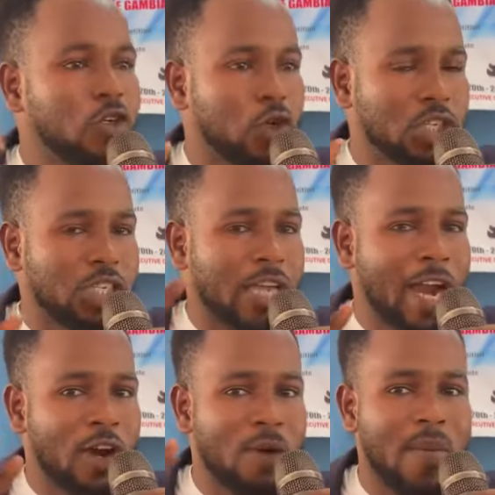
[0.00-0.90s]
to
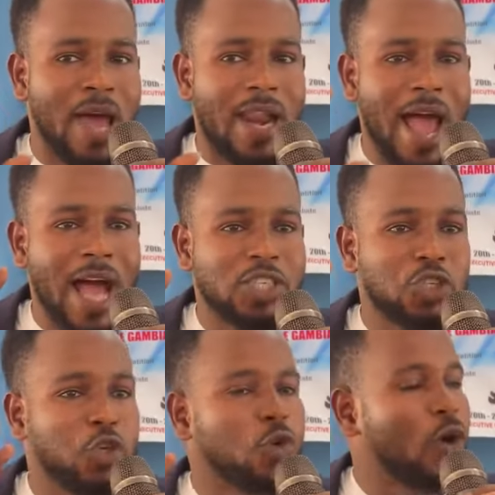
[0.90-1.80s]
stand up and
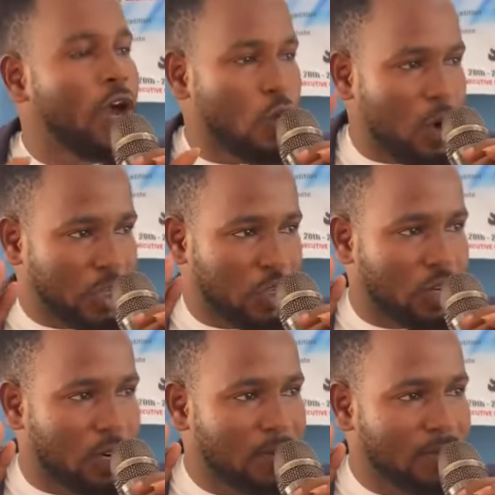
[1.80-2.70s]
ask you a question.